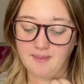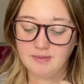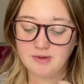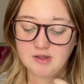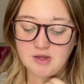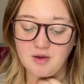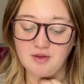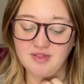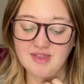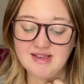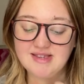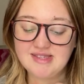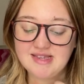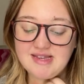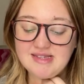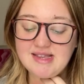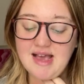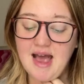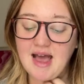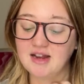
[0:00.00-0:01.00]
So this
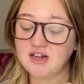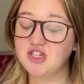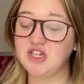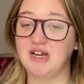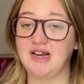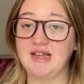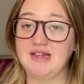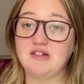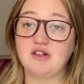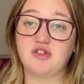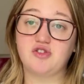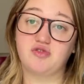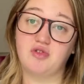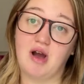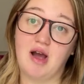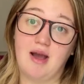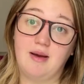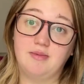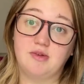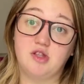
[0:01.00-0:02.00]
is actually
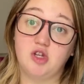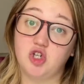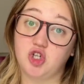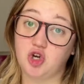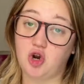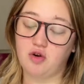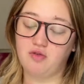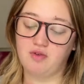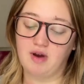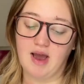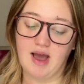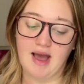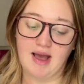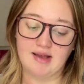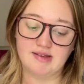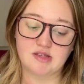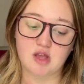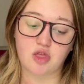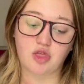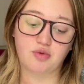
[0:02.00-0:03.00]
described, the genre,
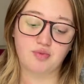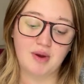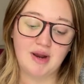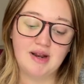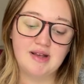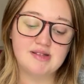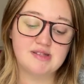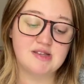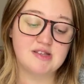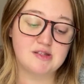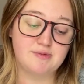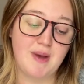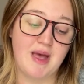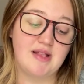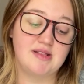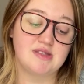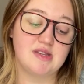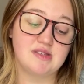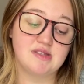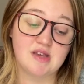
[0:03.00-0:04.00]
as thriller,
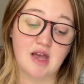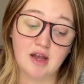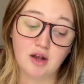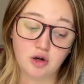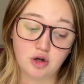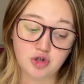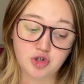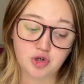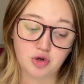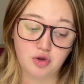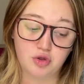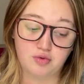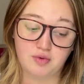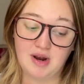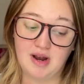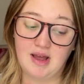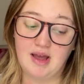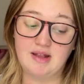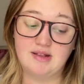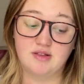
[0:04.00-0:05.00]
suspense, psychological
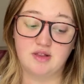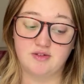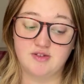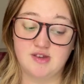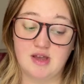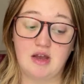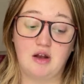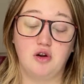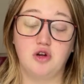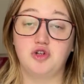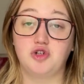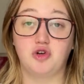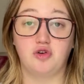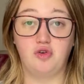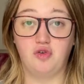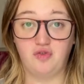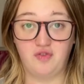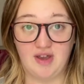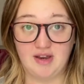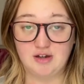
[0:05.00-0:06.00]
thriller and
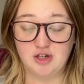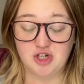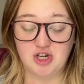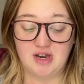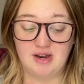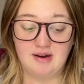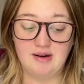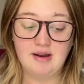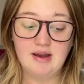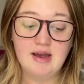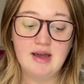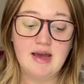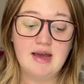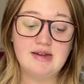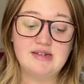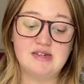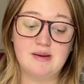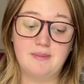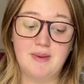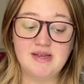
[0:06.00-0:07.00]
psychological fiction,
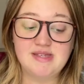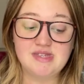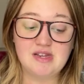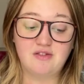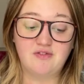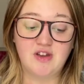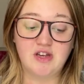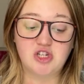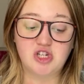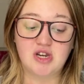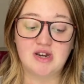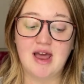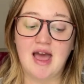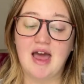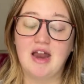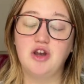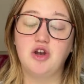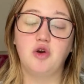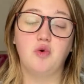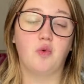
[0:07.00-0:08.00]
domestic fiction
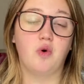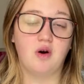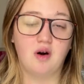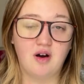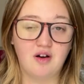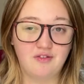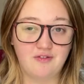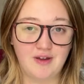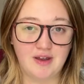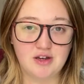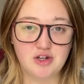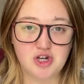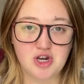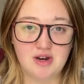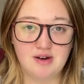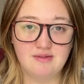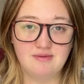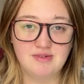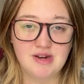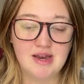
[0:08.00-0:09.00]
and noir
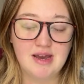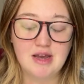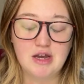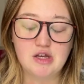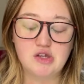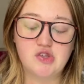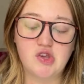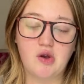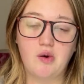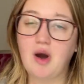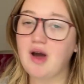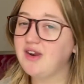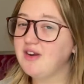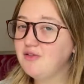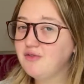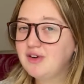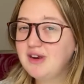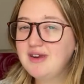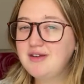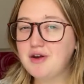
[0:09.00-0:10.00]
fiction. So I
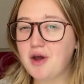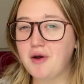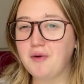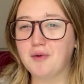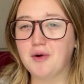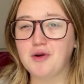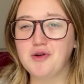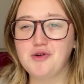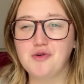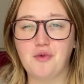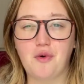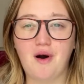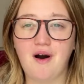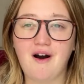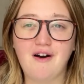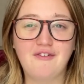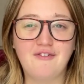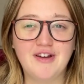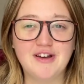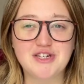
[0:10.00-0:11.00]
didn't really know what
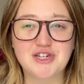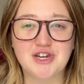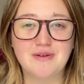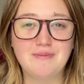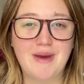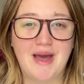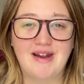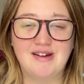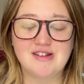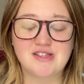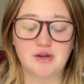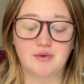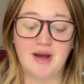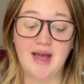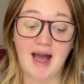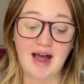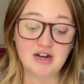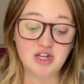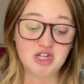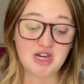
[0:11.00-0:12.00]
noir fiction meant, so I
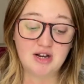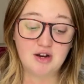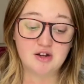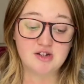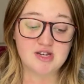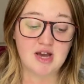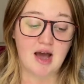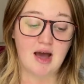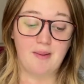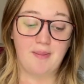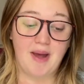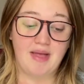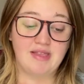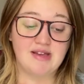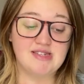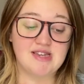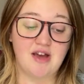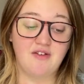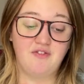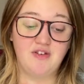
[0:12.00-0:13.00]
actually looked it up, and the
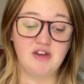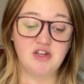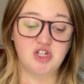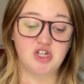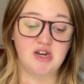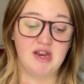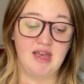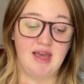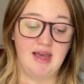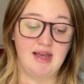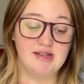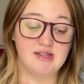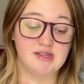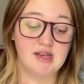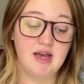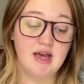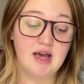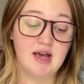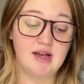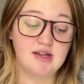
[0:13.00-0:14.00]
definition is
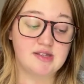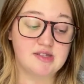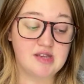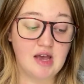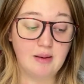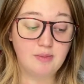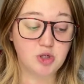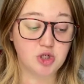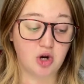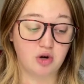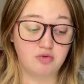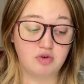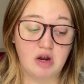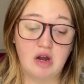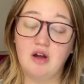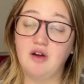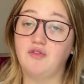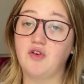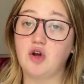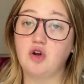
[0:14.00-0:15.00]
a subgenre
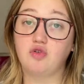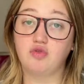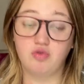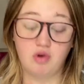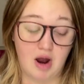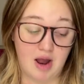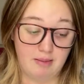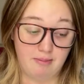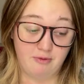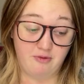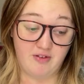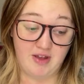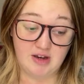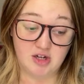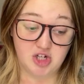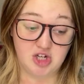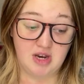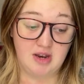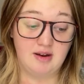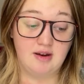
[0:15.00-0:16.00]
of crime
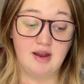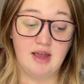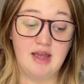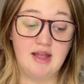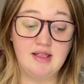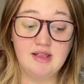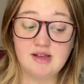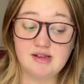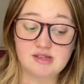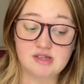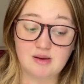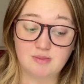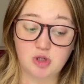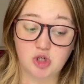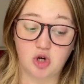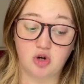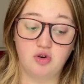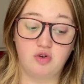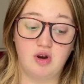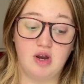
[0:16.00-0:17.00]
fiction. In this
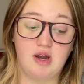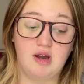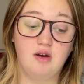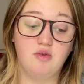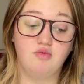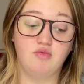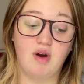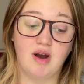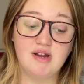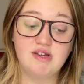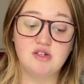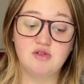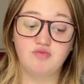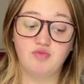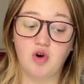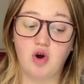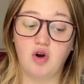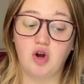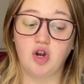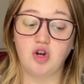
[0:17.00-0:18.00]
subgenre, right and
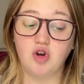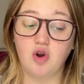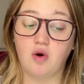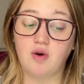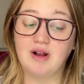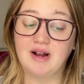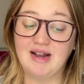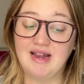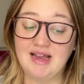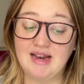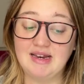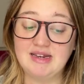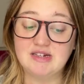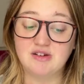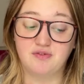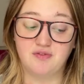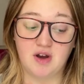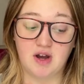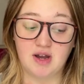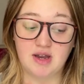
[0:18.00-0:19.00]
wrong are not clearly
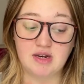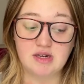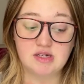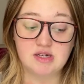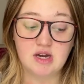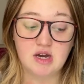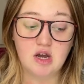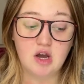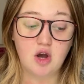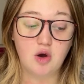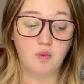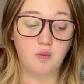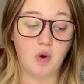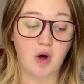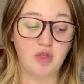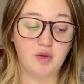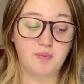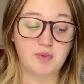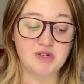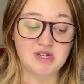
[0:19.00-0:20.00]
defined, while
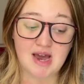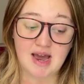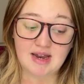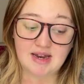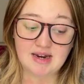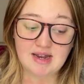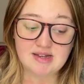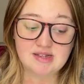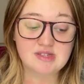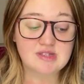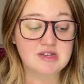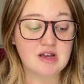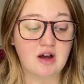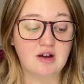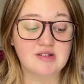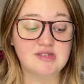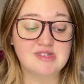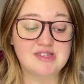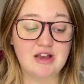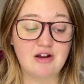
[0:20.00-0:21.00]
the protagonists are
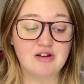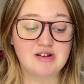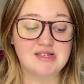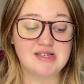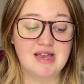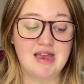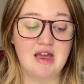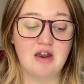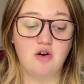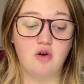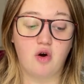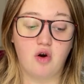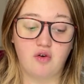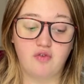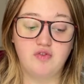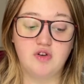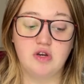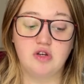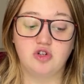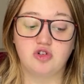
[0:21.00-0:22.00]
seriously and
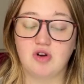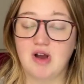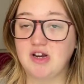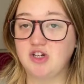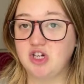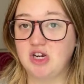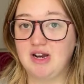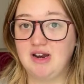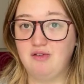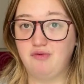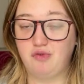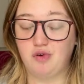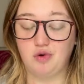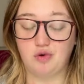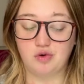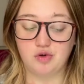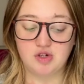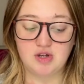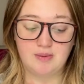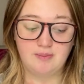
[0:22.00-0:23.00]
often tragically
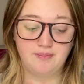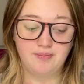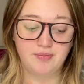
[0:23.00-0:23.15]
flawed.